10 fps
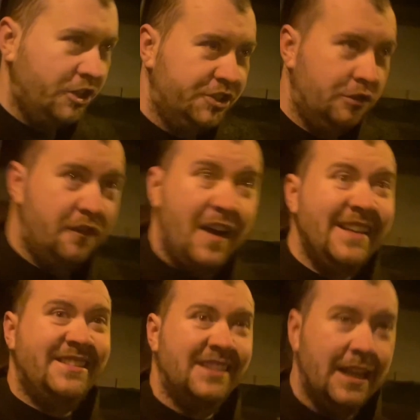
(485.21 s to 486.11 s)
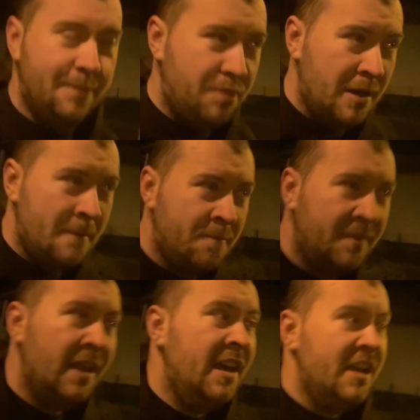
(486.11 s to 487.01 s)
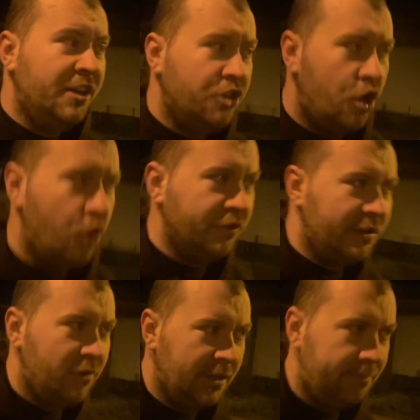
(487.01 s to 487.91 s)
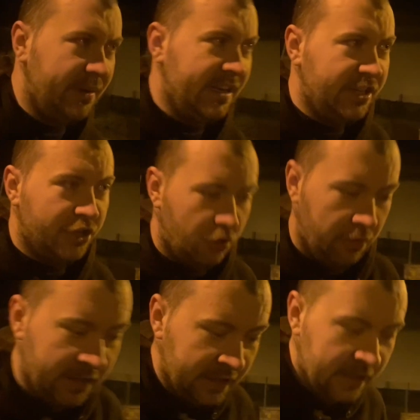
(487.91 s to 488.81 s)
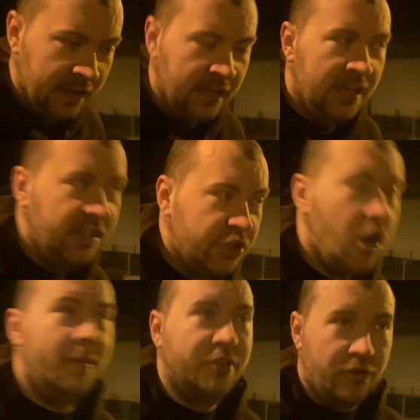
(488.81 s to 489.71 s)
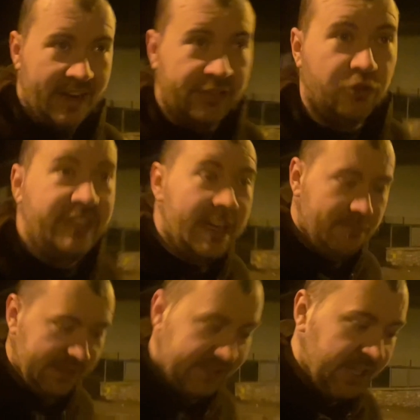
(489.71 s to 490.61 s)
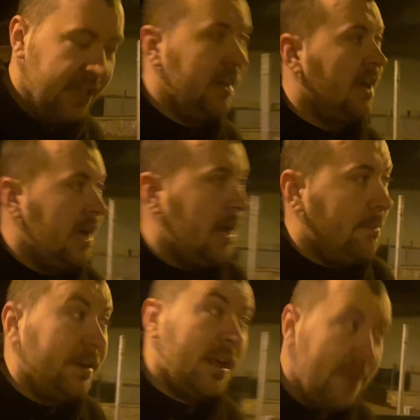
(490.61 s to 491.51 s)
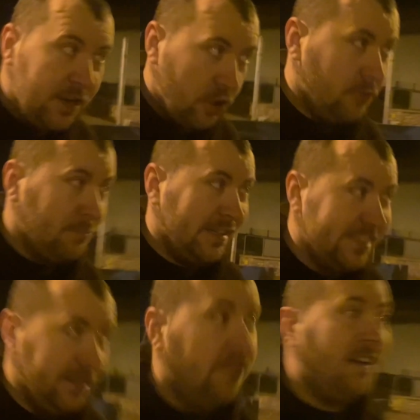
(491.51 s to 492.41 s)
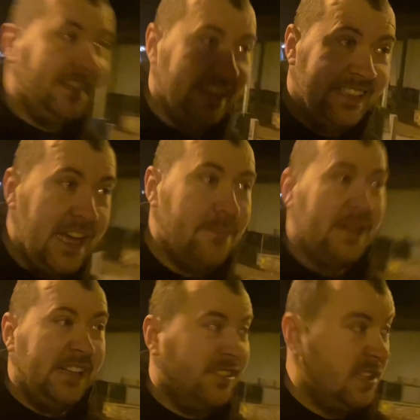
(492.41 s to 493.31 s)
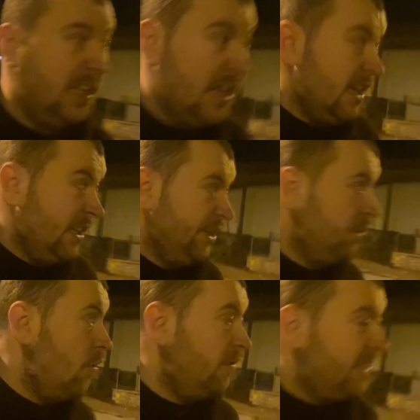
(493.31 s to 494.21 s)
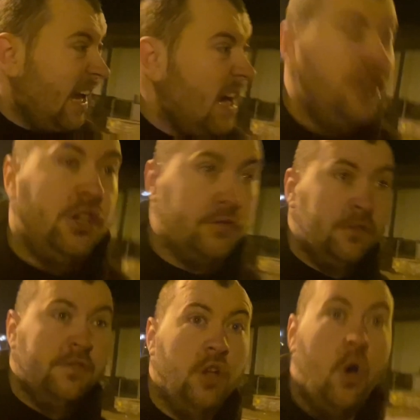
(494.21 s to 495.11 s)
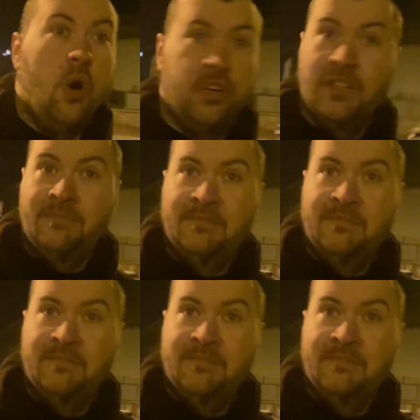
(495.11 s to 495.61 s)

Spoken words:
So if I slip, not only will it be, you know, comical entertainment, but I may hurt myself, and then that means you won't get another vlog.